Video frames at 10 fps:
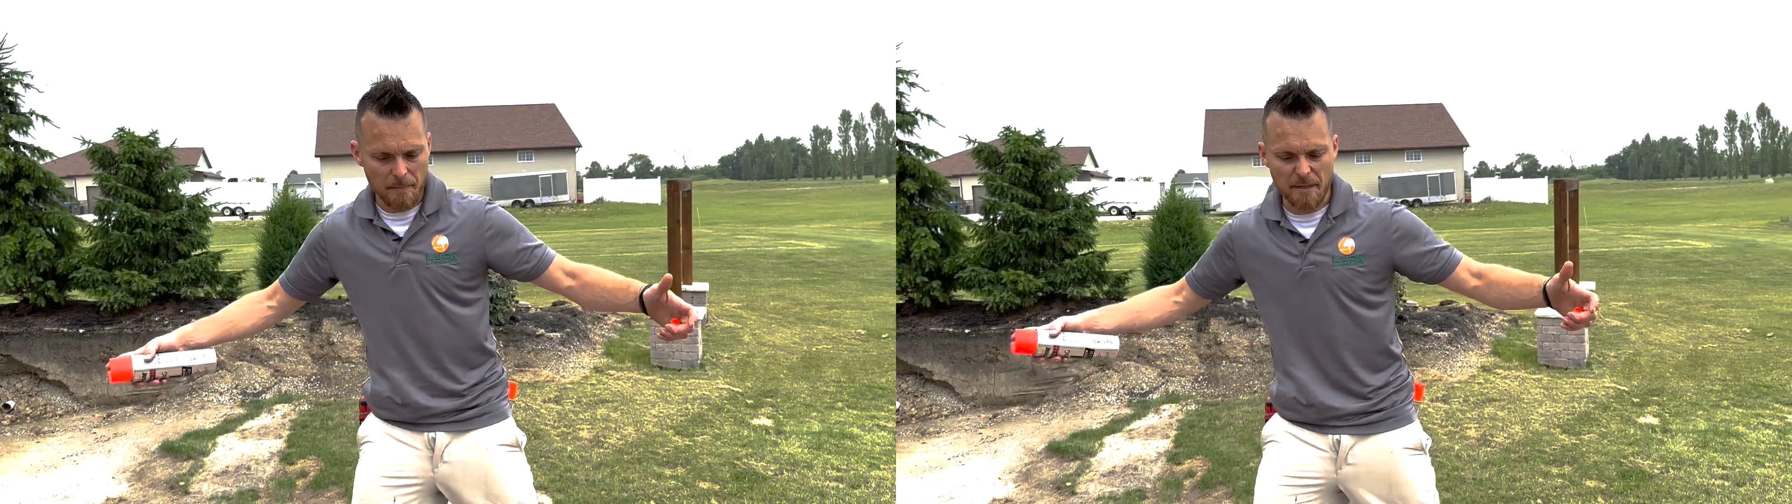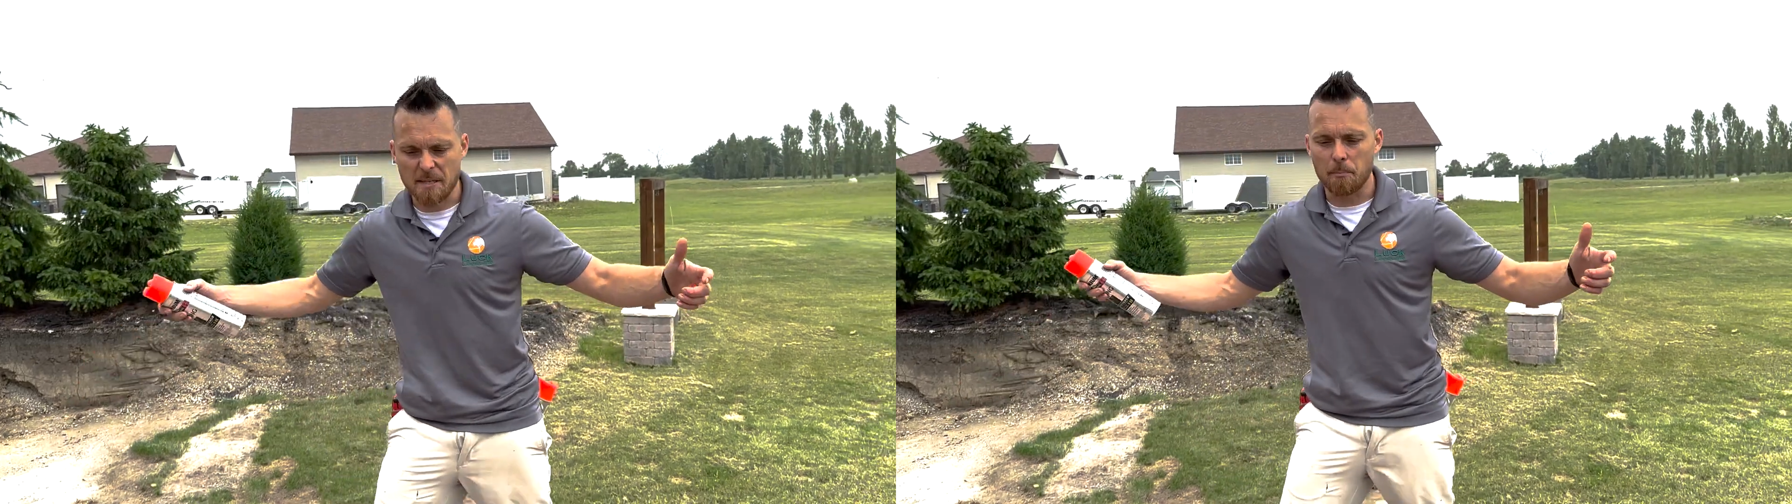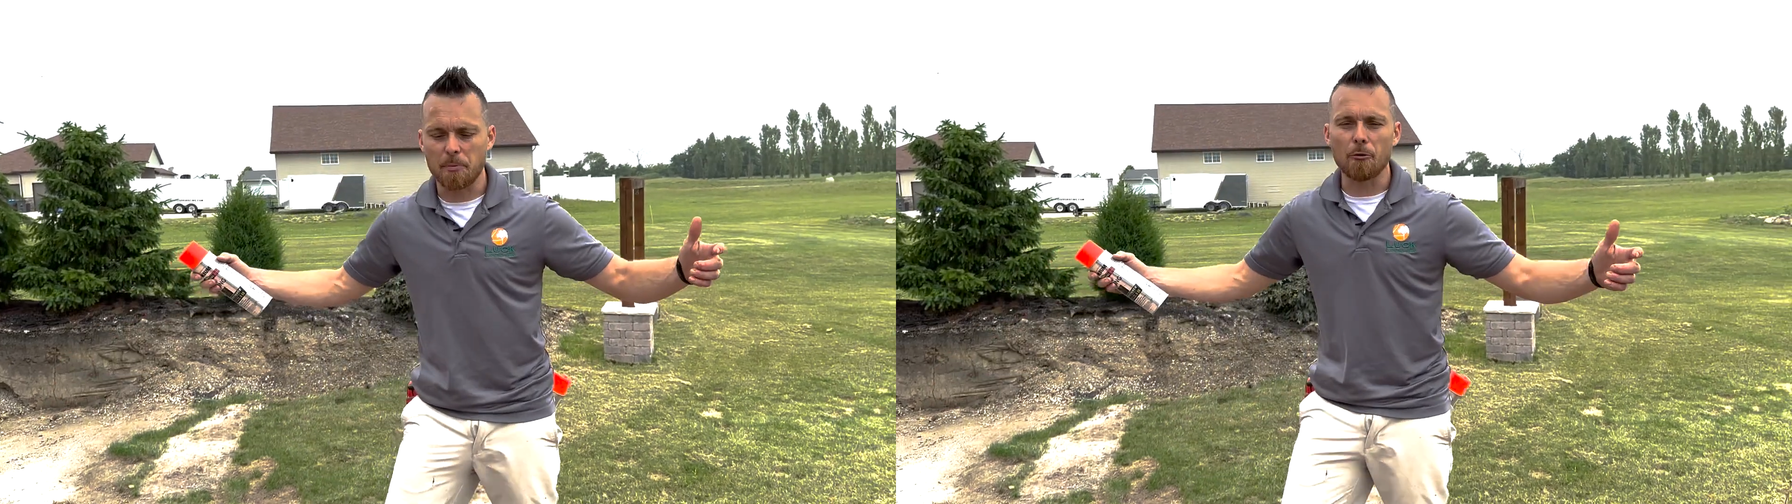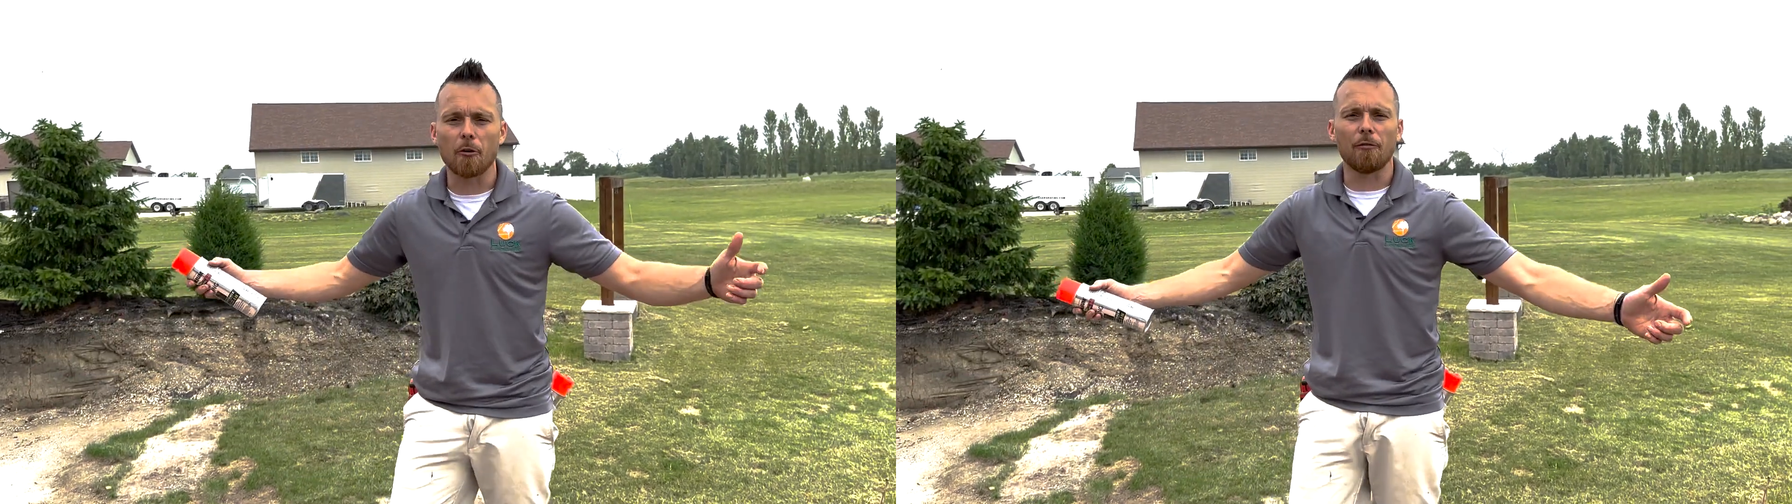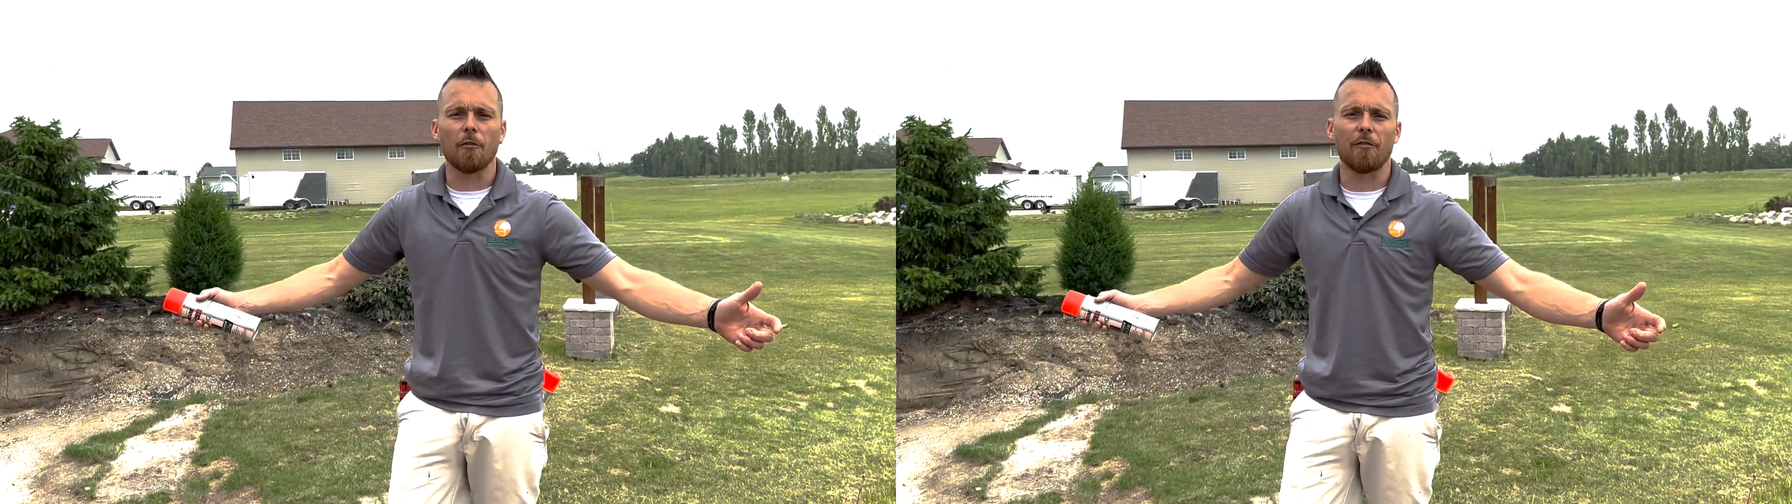This
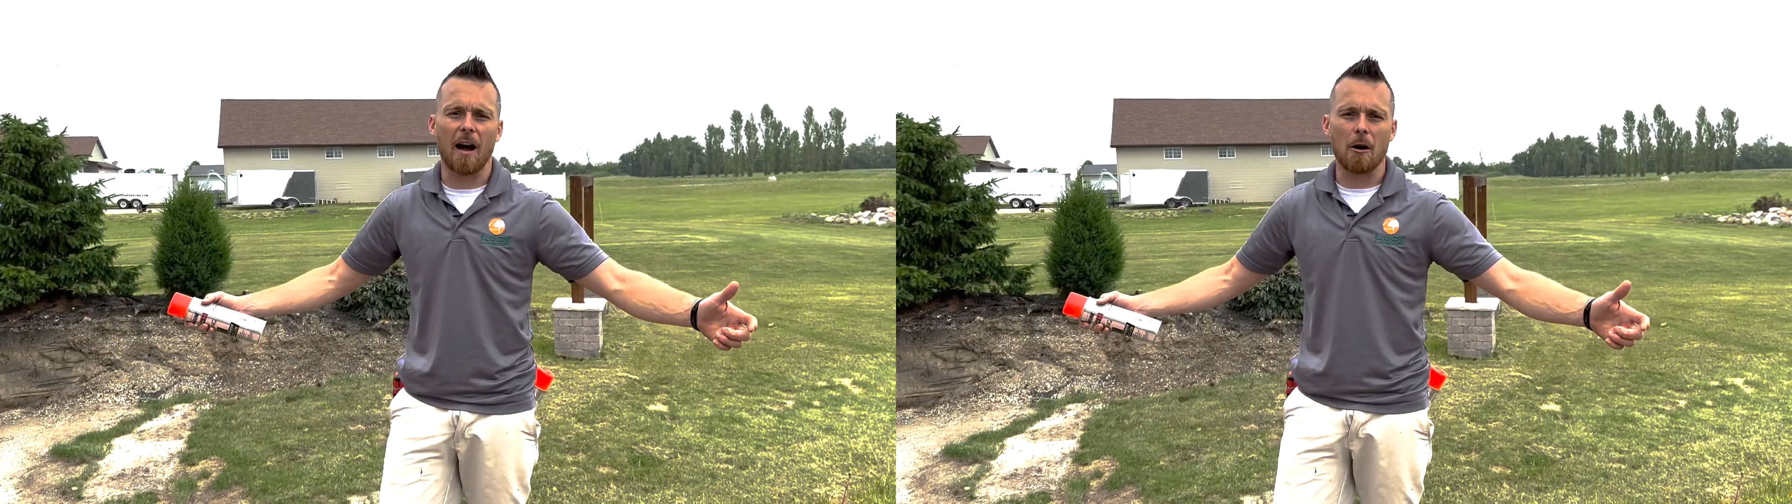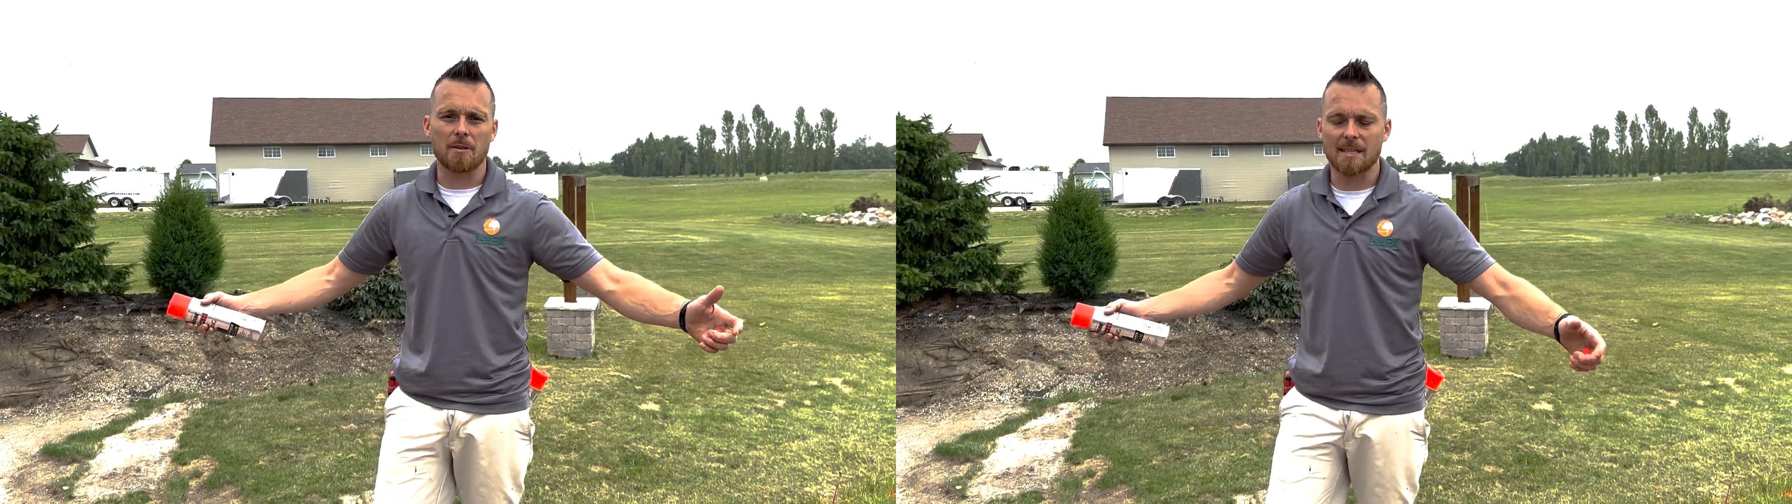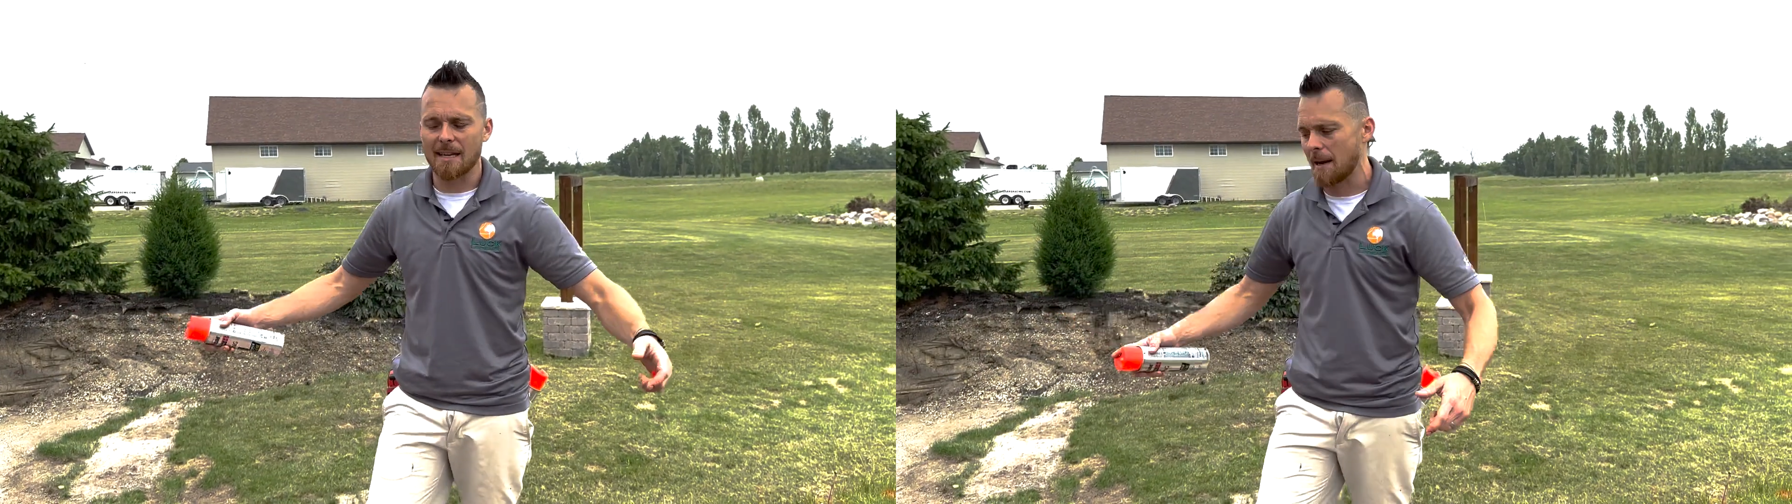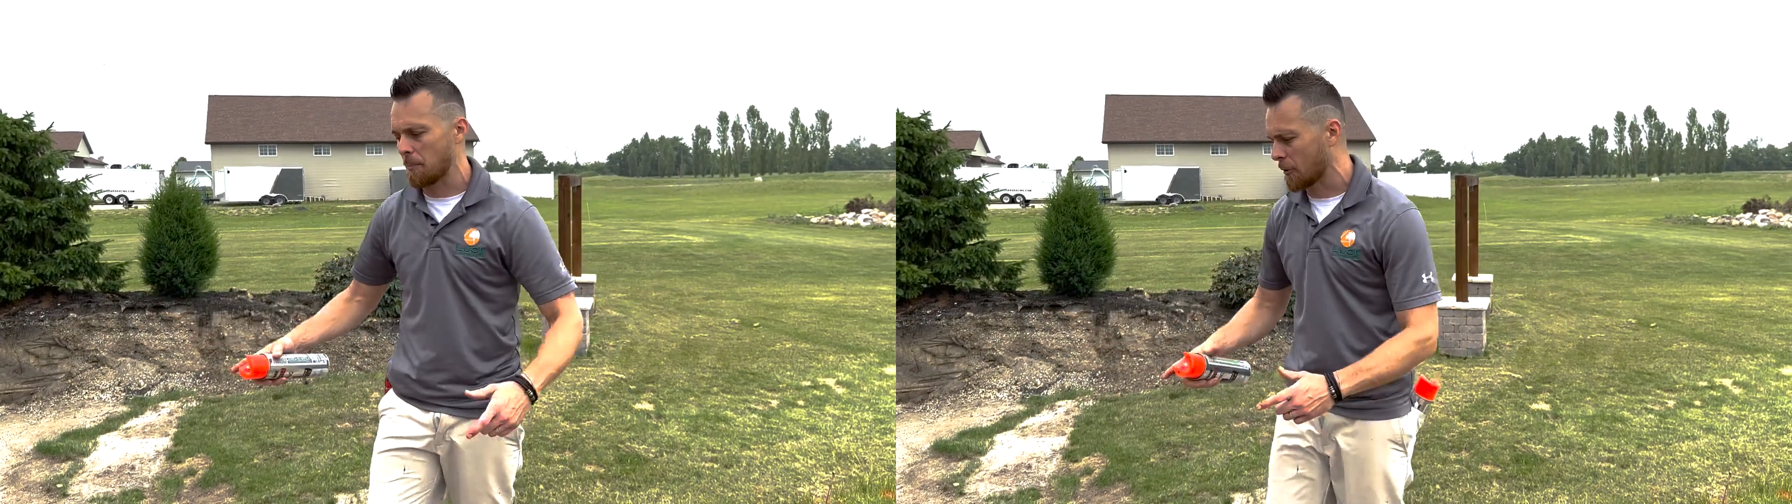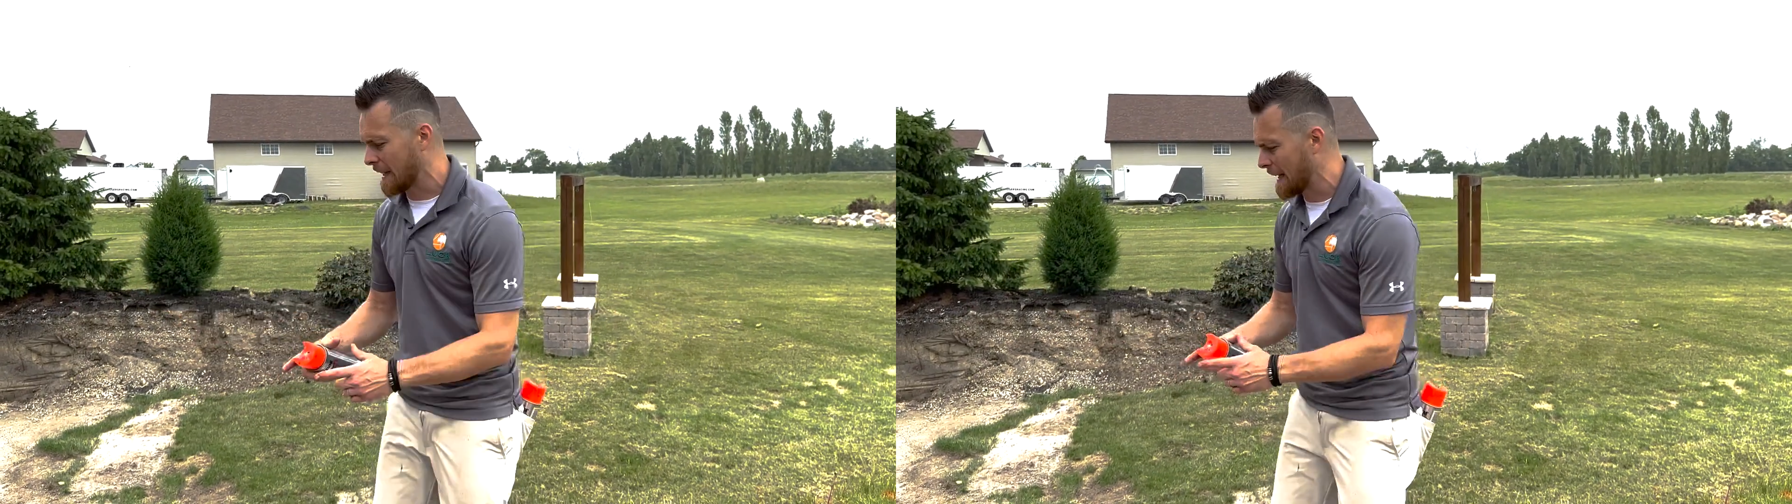beautiful fountainscape,
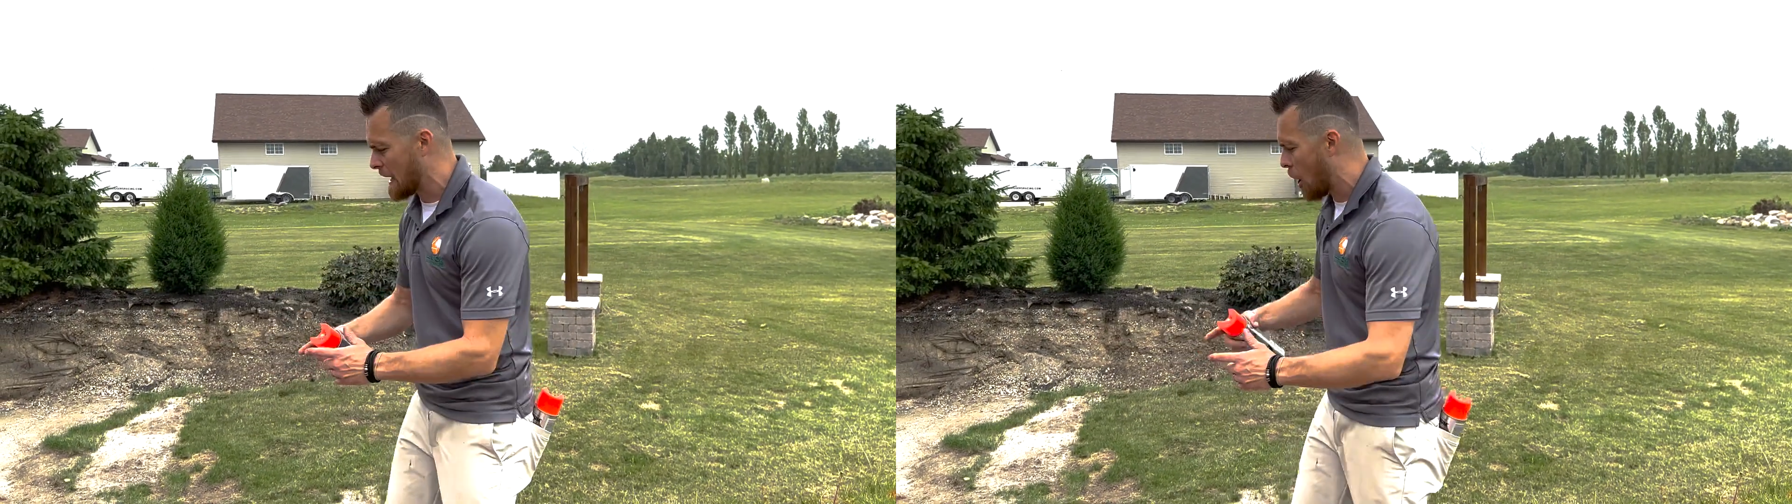we're getting